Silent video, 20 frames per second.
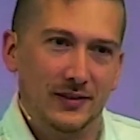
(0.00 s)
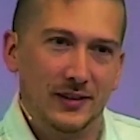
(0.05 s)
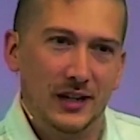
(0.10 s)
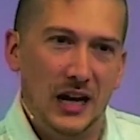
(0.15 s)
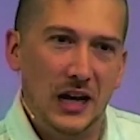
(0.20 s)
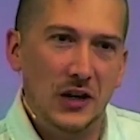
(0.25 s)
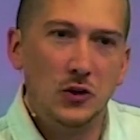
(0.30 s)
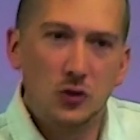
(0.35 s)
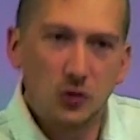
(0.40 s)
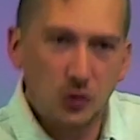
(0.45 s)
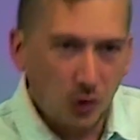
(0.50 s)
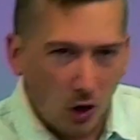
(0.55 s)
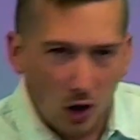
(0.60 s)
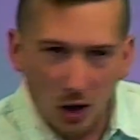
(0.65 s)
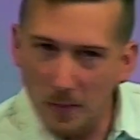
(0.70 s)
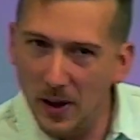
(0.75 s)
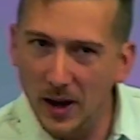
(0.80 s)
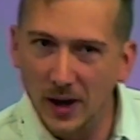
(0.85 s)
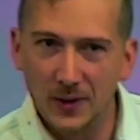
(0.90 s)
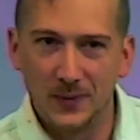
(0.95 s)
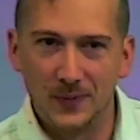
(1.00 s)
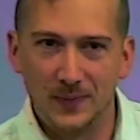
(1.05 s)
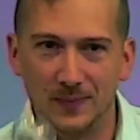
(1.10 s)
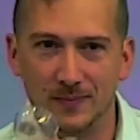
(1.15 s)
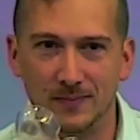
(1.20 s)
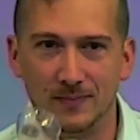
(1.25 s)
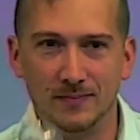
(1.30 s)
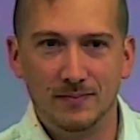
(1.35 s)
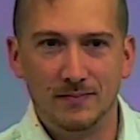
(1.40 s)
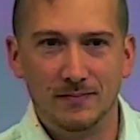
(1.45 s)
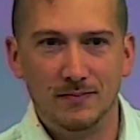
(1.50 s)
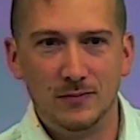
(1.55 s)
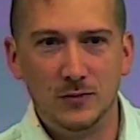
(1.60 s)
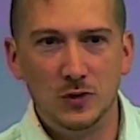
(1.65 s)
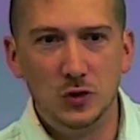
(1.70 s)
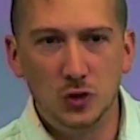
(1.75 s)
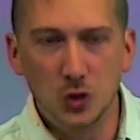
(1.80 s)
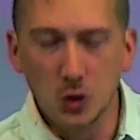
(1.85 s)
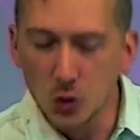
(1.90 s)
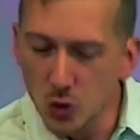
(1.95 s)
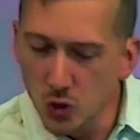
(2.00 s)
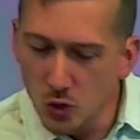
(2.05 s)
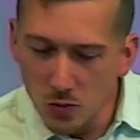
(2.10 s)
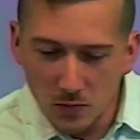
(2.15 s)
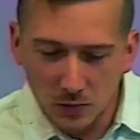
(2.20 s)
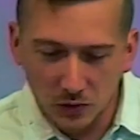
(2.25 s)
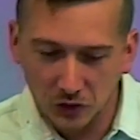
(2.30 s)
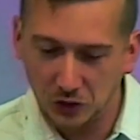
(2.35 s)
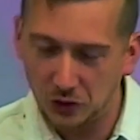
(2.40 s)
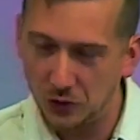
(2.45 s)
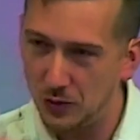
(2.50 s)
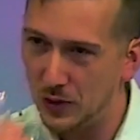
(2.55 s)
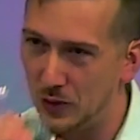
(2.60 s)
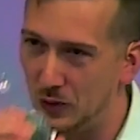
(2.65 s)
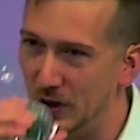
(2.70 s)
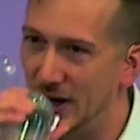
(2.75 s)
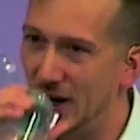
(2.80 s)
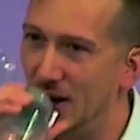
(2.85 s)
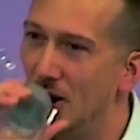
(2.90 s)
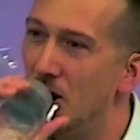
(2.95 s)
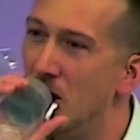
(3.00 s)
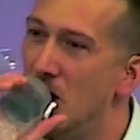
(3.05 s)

and drama doom scrolling.